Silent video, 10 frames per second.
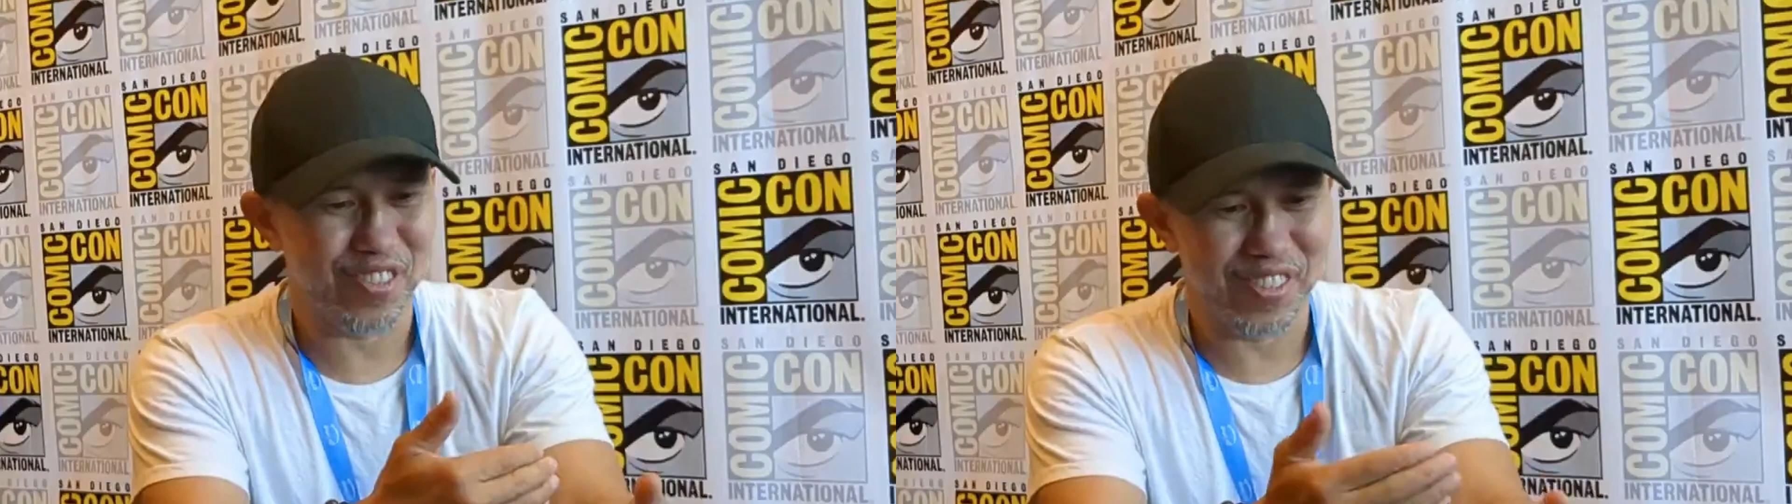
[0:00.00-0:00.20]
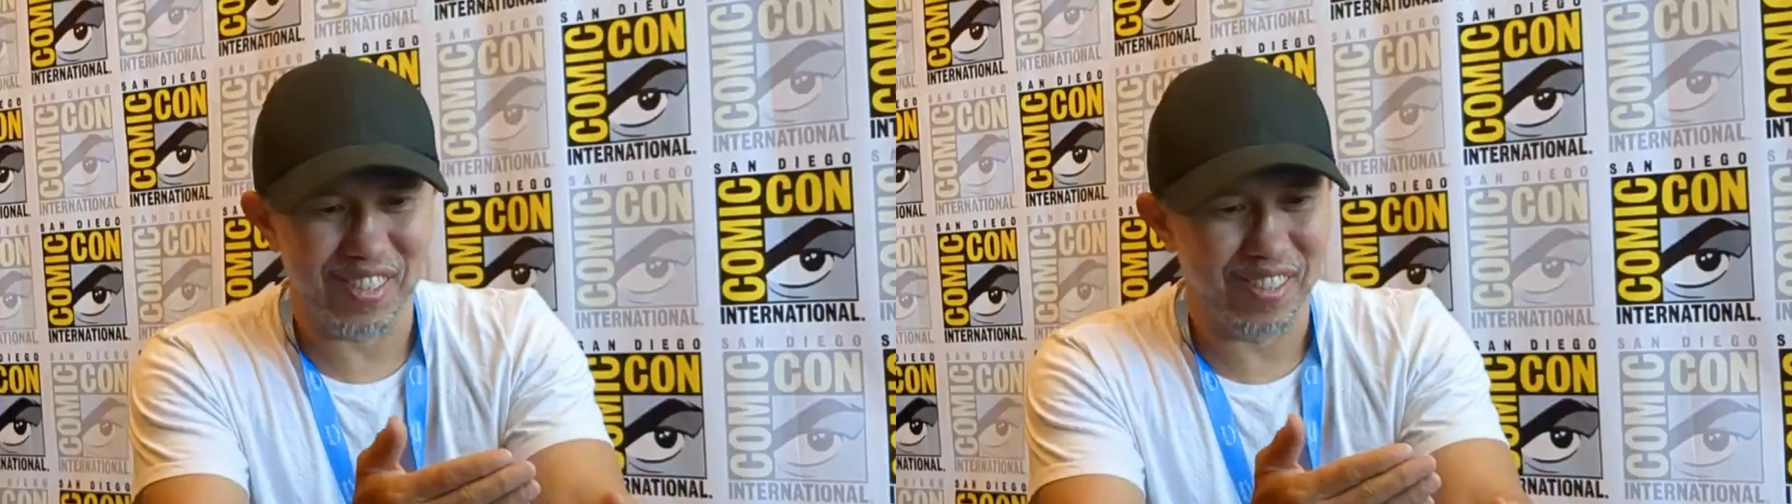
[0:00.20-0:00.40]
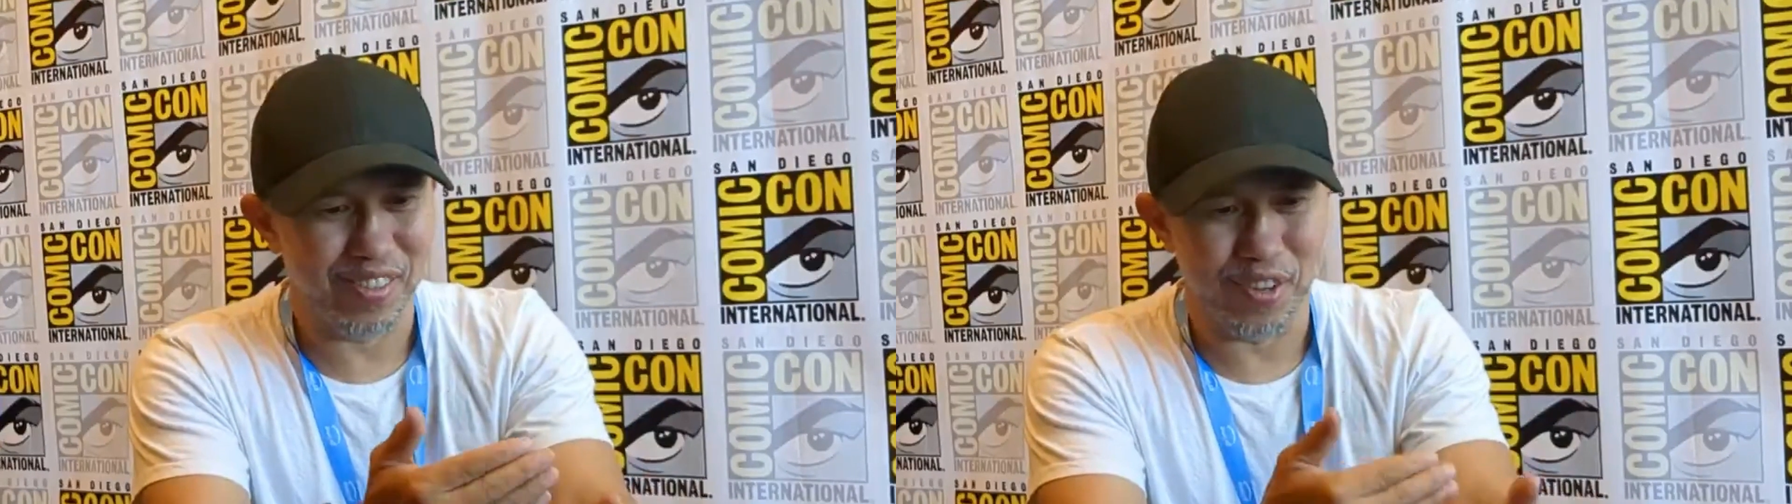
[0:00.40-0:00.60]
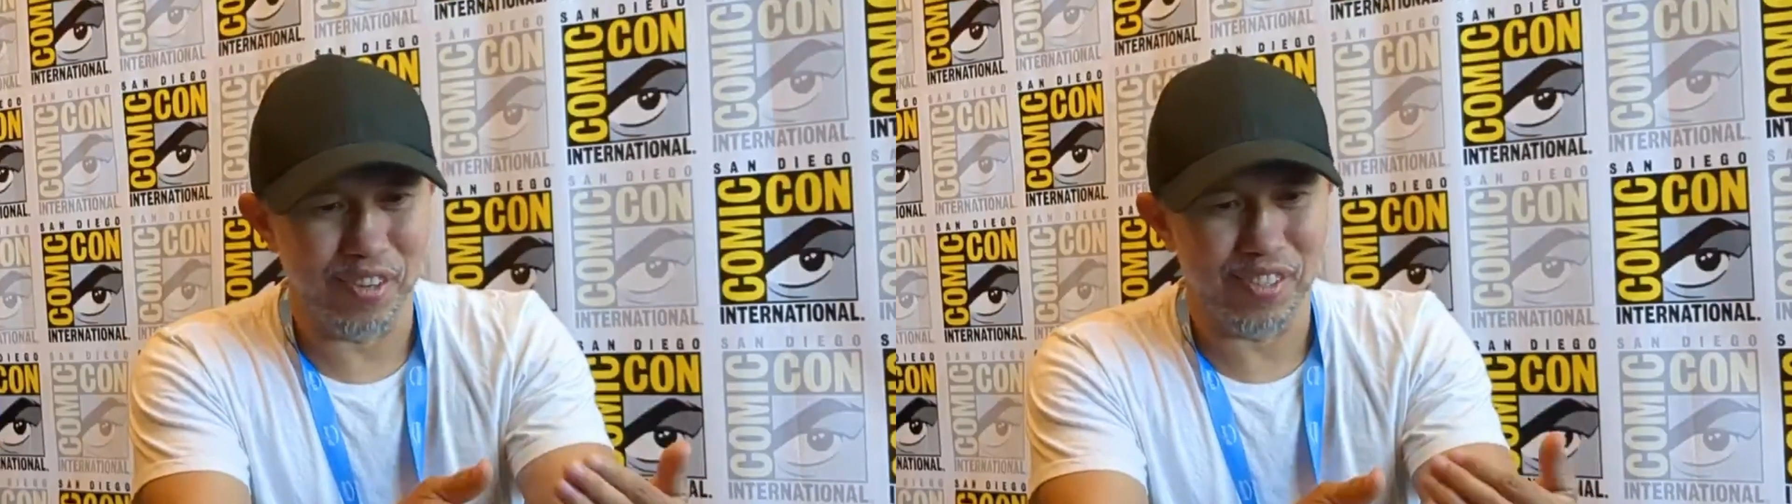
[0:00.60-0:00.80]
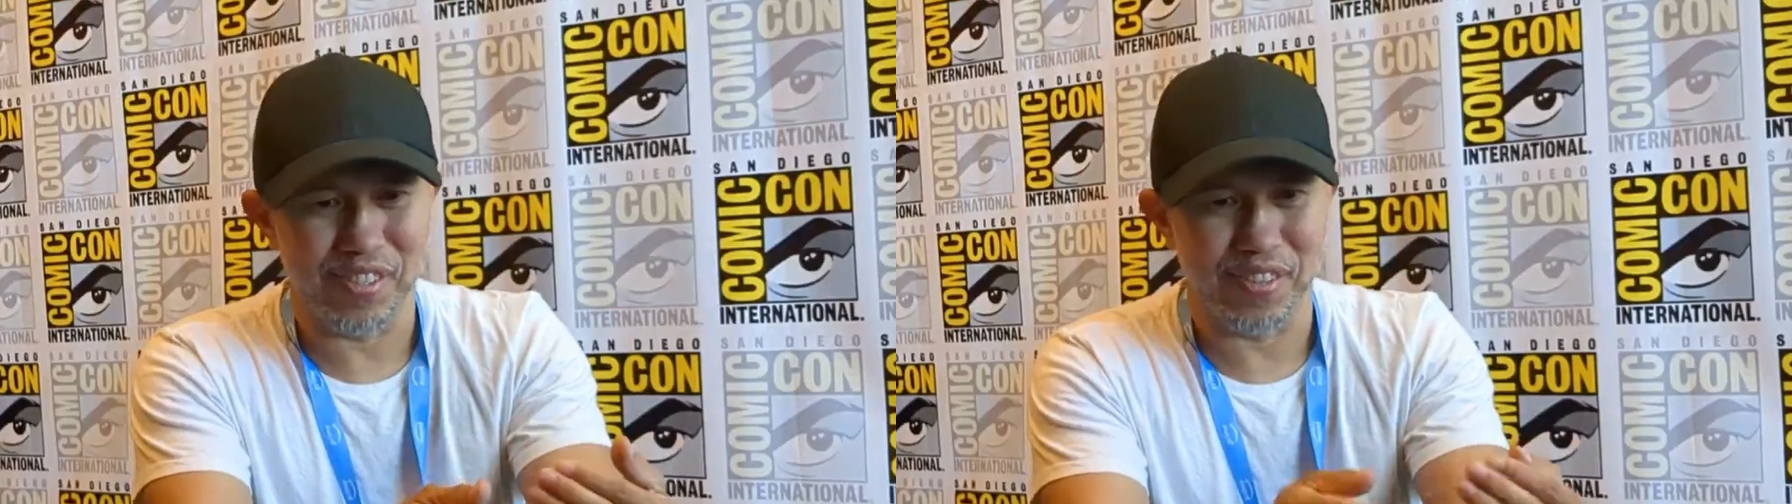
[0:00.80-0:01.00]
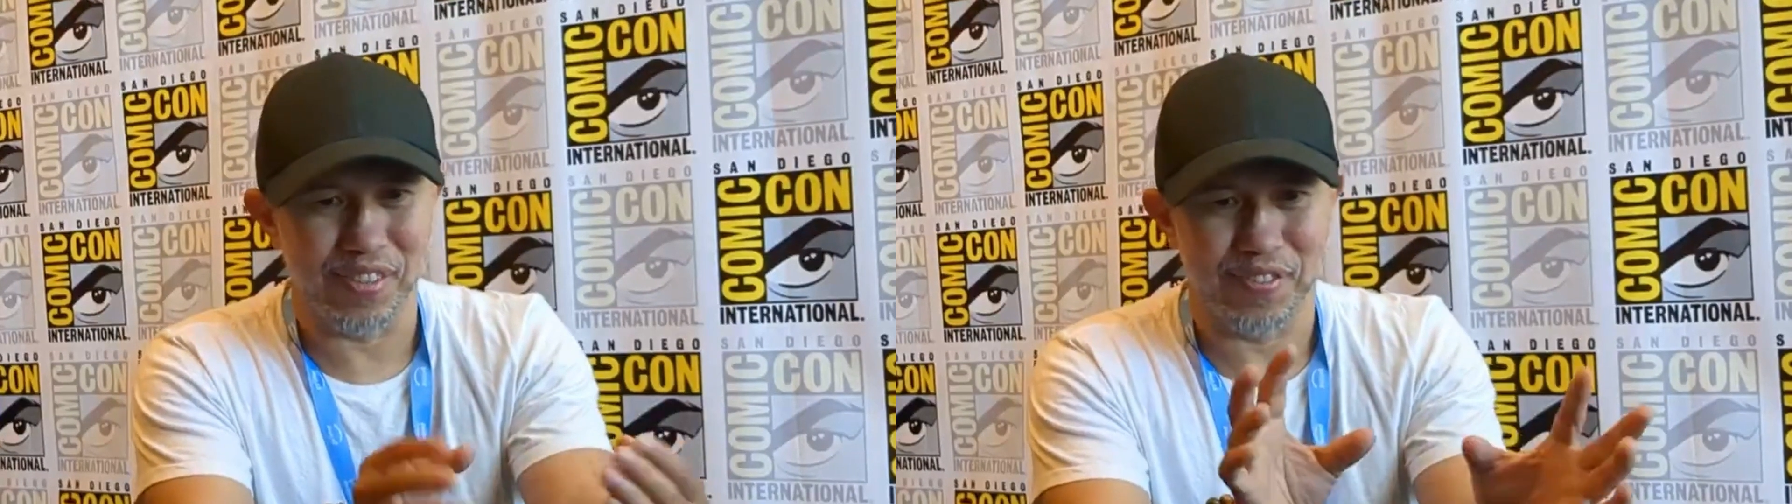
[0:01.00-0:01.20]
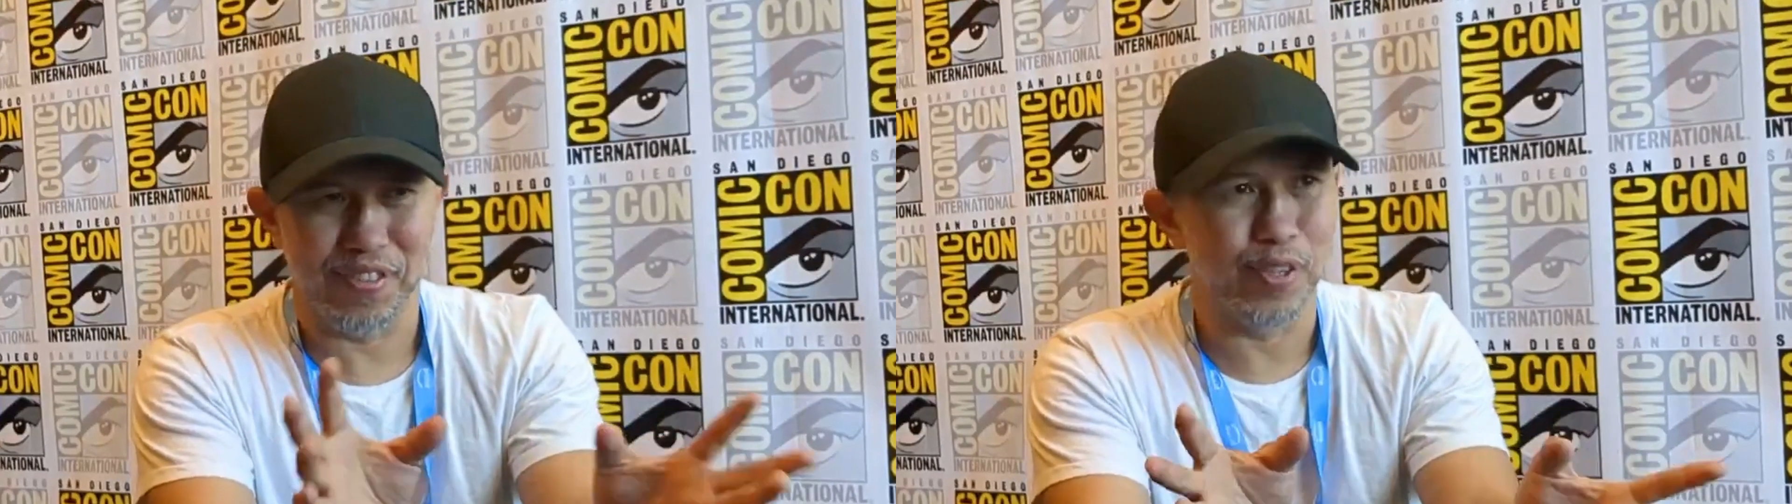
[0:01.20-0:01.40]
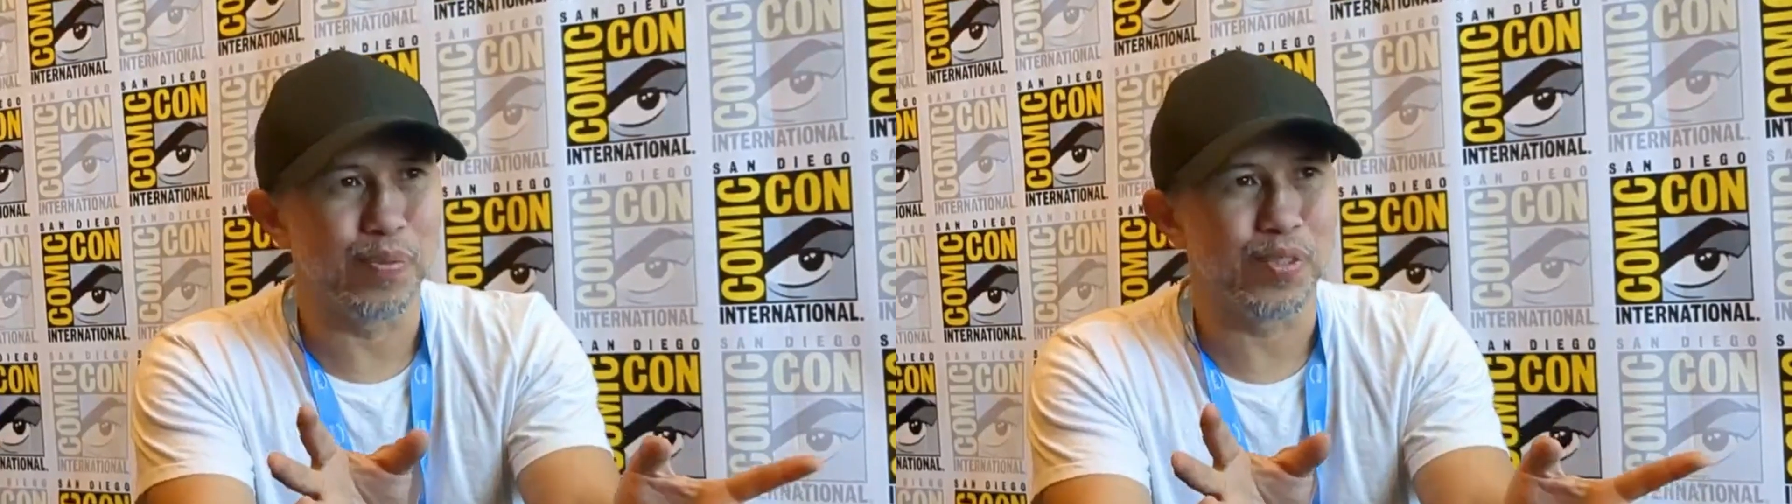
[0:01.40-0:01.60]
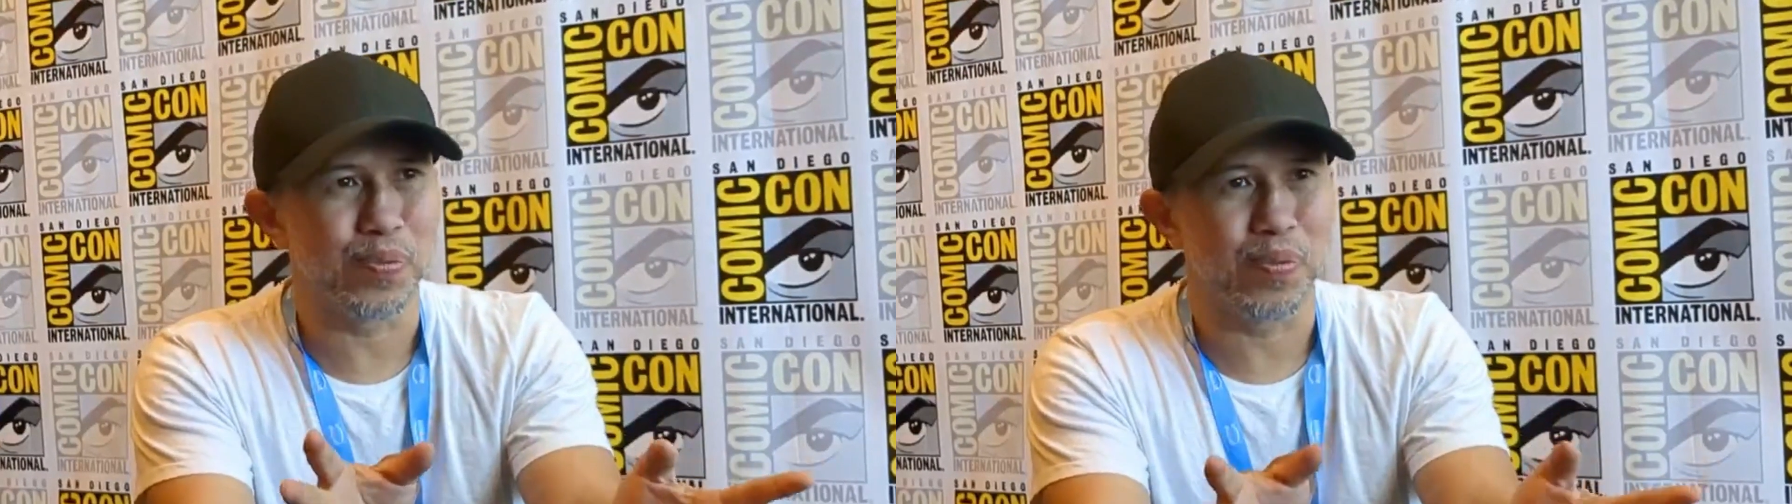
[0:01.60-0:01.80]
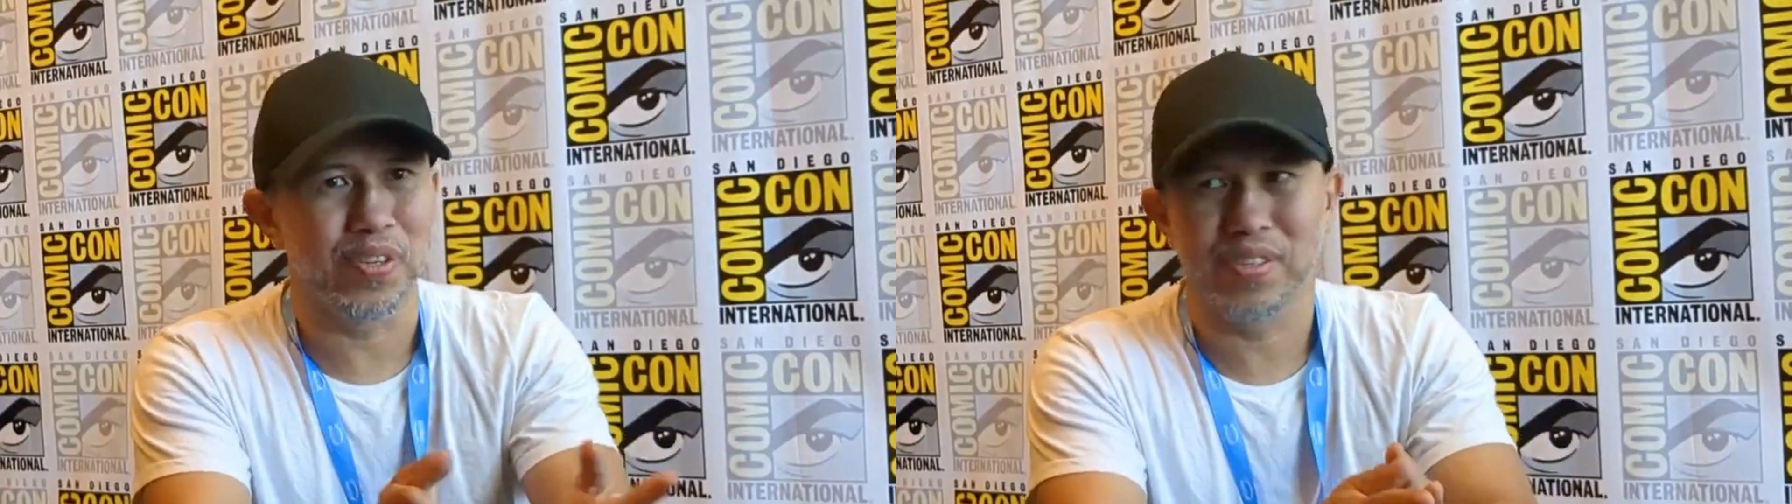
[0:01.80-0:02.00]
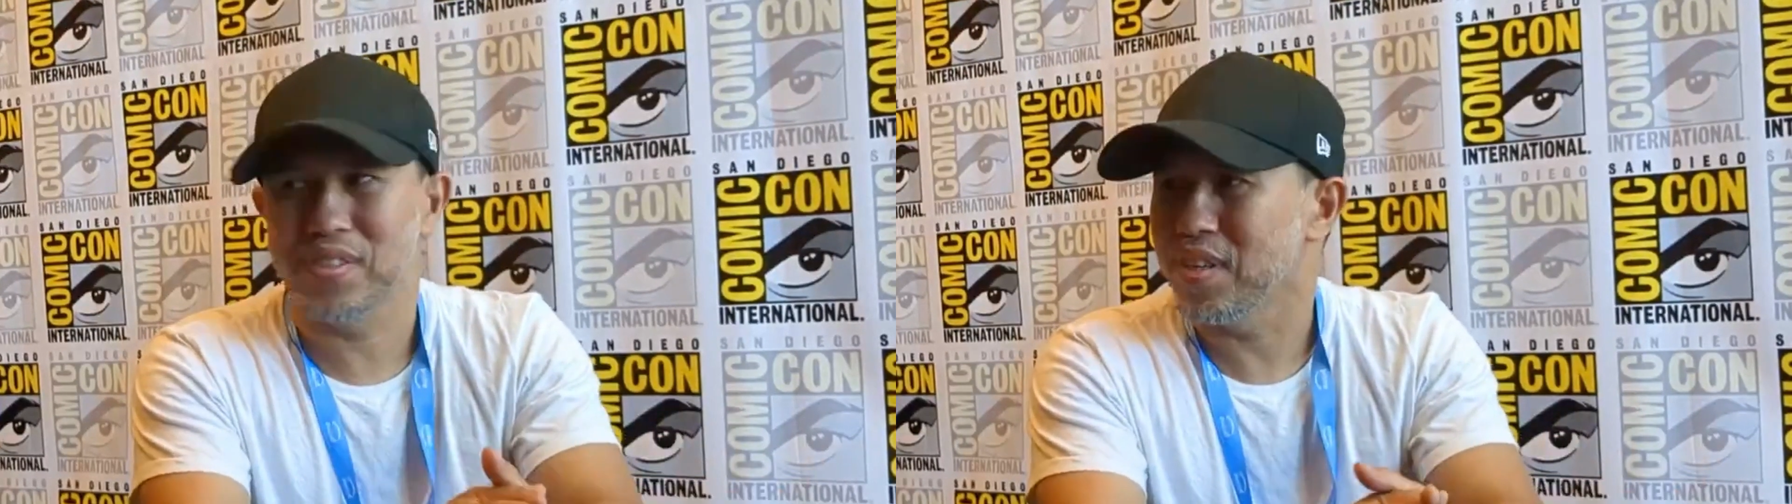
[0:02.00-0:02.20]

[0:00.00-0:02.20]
I didn't really notice that the films